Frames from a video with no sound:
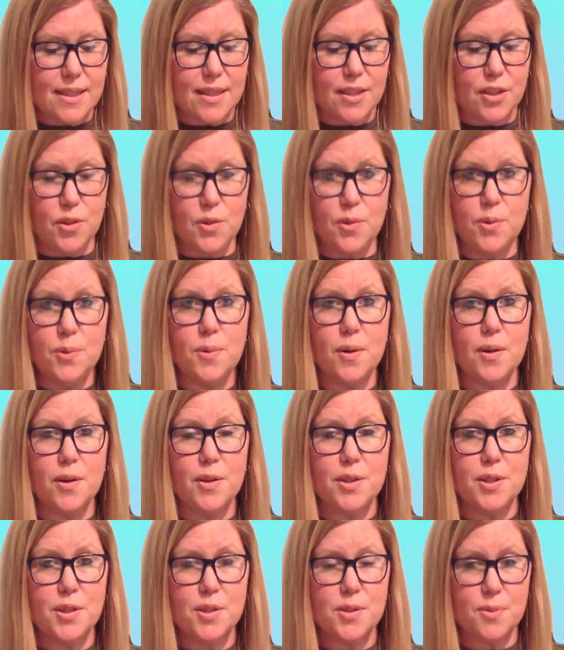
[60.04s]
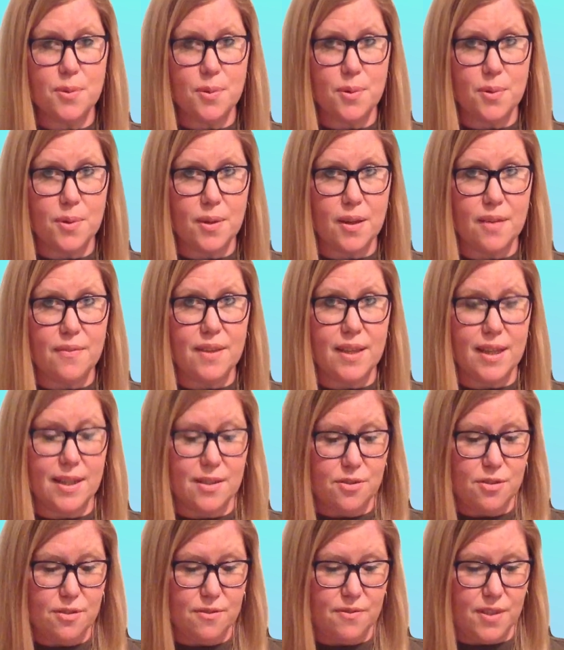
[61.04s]
that you are in control of the
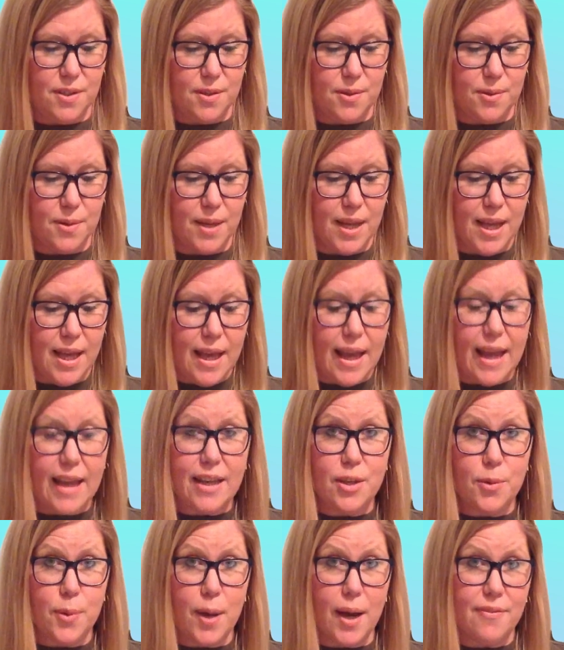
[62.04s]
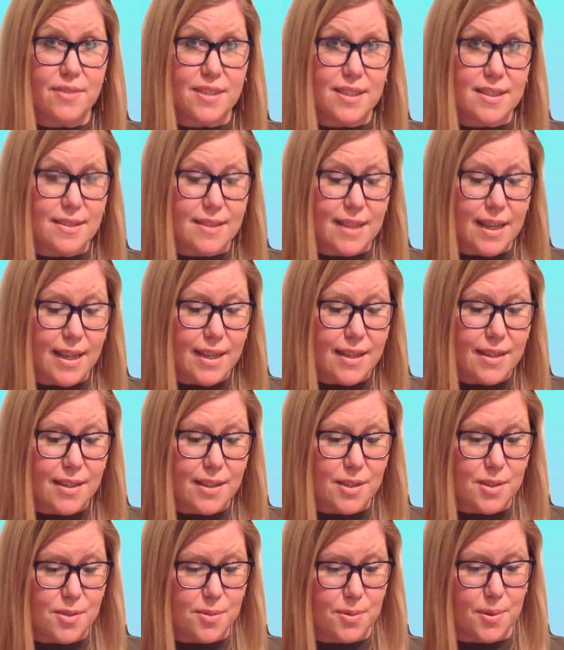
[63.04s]
interview and you have to stay in
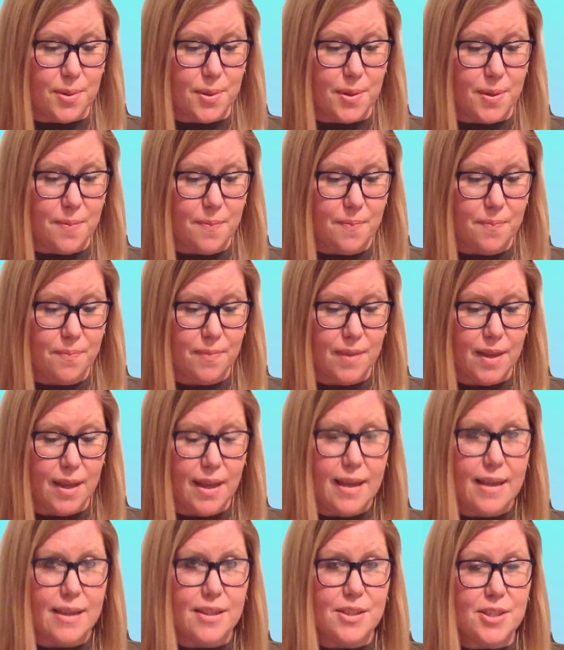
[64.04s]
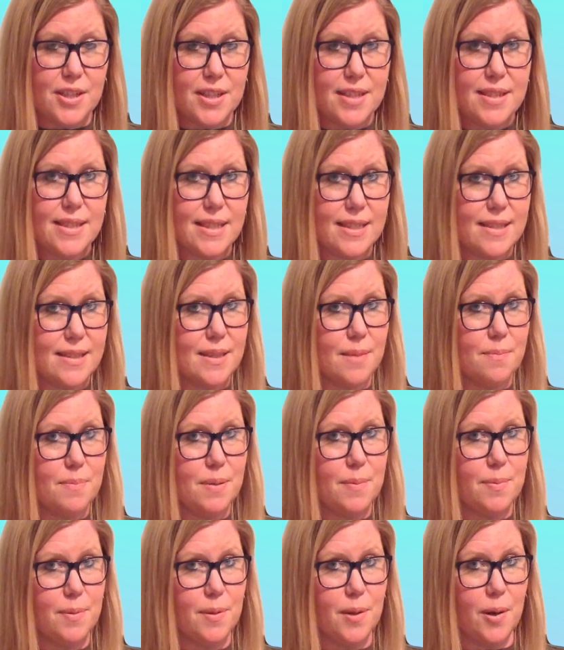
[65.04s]
control. Just as some
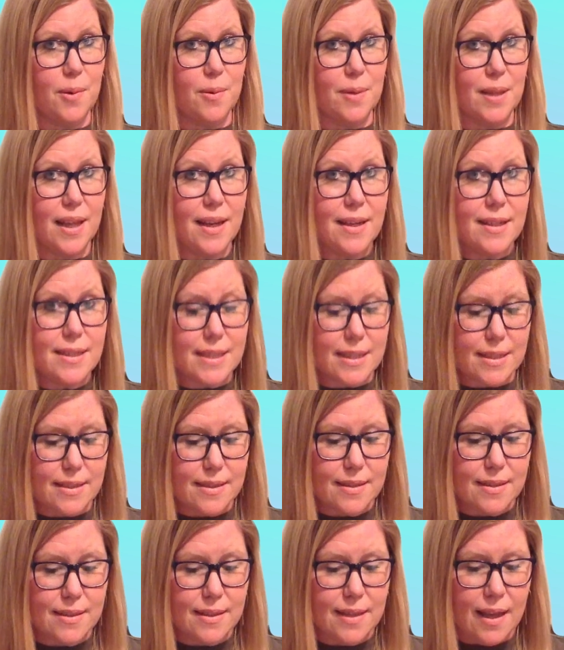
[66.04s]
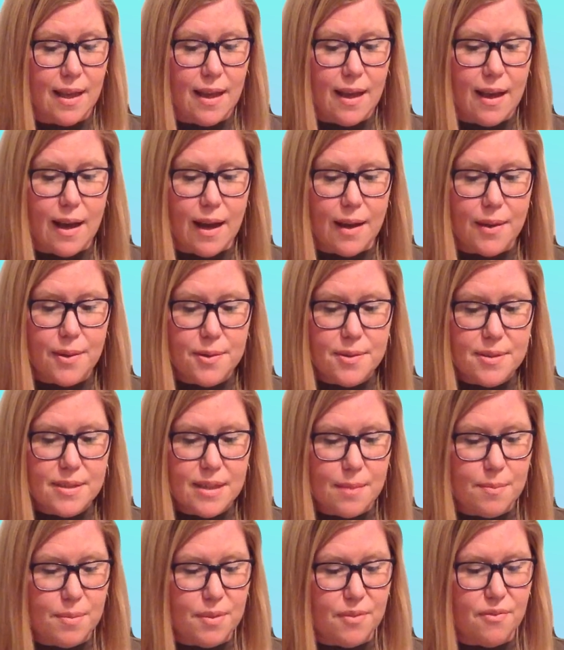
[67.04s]
people are reluctant, others
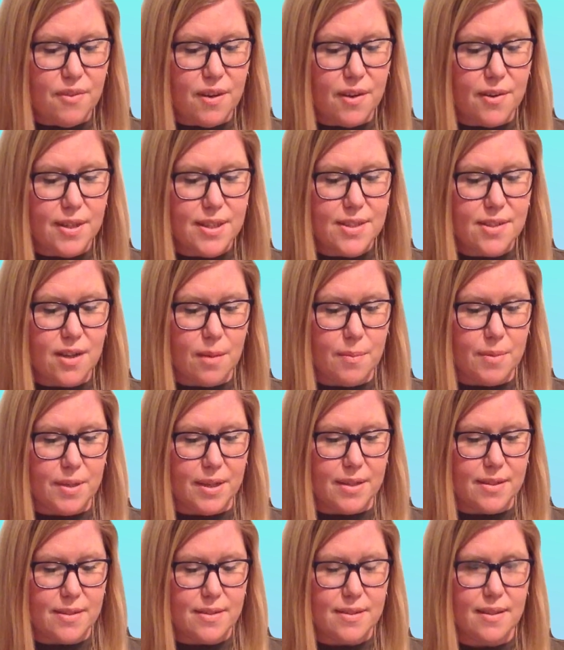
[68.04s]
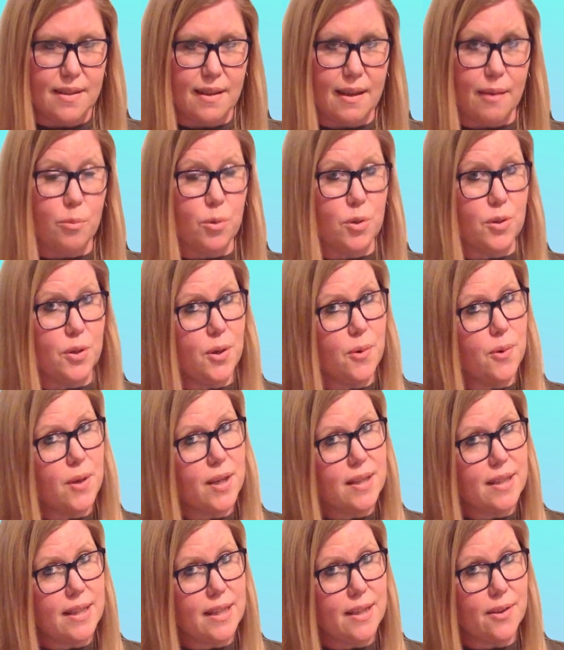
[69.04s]
can be very dominant and will
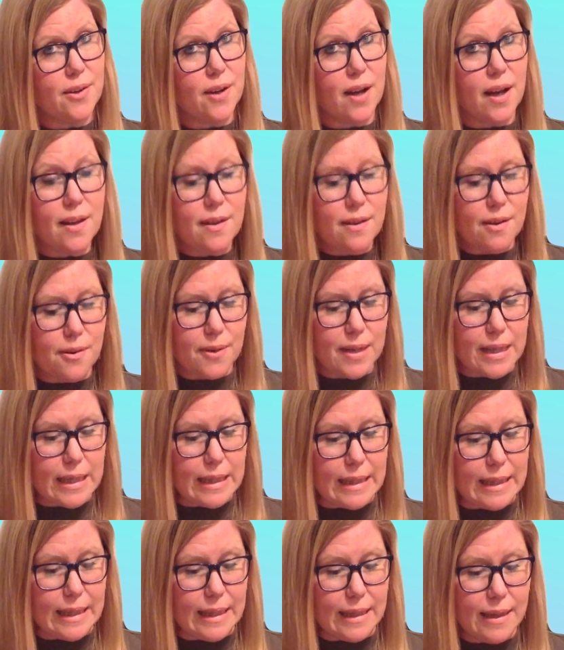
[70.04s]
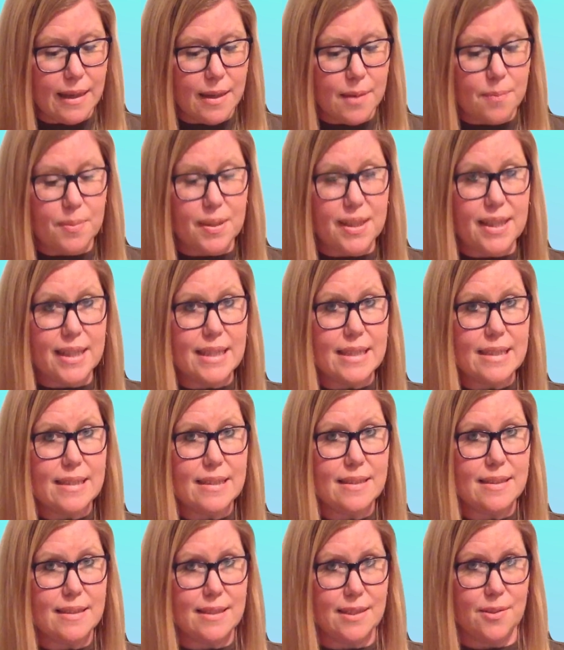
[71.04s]
knowingly or unknowingly begin
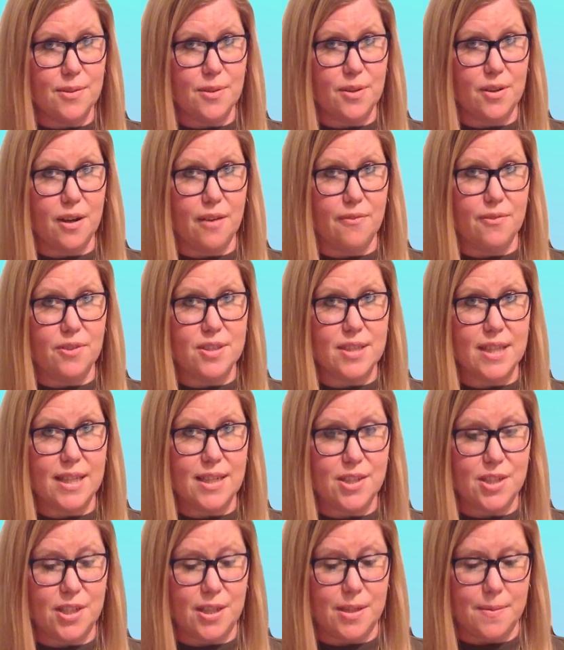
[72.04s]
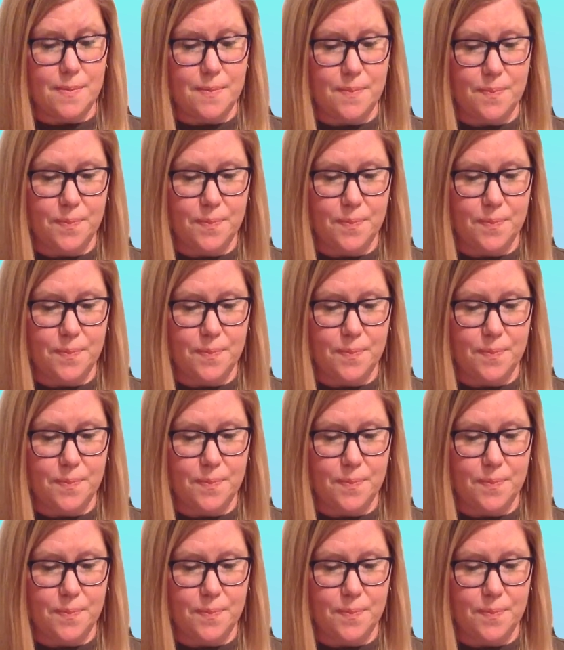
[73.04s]
to steer the conversation.